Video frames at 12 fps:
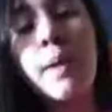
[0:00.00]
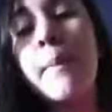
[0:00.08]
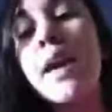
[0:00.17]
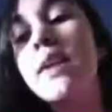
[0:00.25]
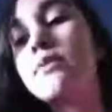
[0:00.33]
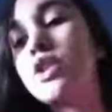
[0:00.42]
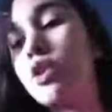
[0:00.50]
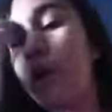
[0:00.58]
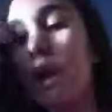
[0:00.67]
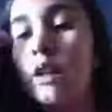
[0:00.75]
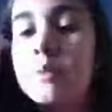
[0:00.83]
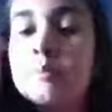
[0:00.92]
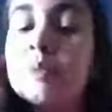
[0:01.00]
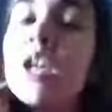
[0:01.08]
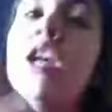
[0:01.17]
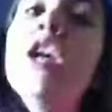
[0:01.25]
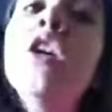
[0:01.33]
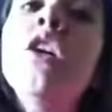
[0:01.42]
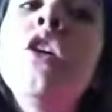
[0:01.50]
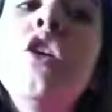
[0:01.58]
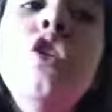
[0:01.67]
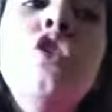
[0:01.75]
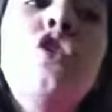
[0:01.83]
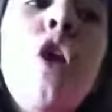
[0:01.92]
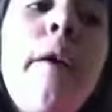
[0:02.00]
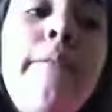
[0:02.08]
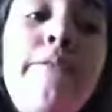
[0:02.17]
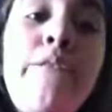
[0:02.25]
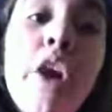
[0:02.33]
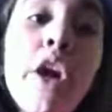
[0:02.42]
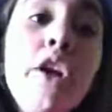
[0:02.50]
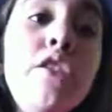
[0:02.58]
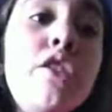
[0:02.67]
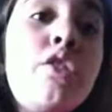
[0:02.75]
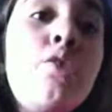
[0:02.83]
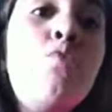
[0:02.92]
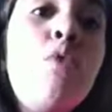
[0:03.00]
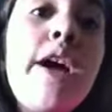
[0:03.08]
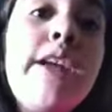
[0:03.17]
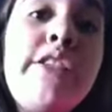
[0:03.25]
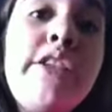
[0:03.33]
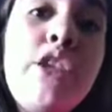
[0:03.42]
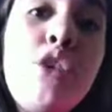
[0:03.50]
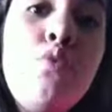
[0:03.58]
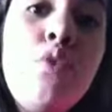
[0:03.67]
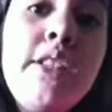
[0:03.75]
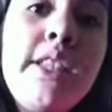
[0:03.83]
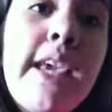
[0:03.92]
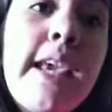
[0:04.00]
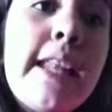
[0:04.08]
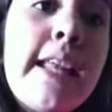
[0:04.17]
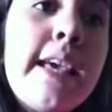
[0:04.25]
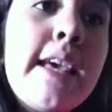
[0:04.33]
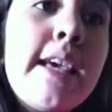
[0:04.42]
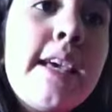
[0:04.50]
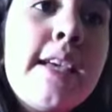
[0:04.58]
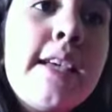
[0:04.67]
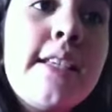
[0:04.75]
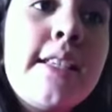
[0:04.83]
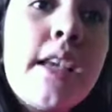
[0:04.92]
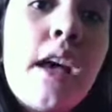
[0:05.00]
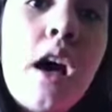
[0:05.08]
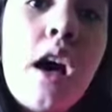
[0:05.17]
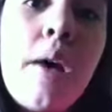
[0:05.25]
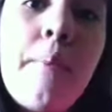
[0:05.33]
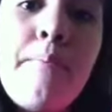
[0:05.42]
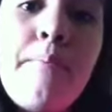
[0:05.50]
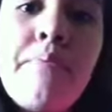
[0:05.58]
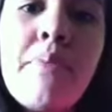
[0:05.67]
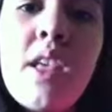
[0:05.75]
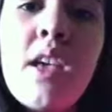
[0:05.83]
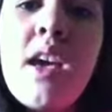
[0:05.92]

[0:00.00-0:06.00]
my makeup tutorial. So first, what you will need is, actually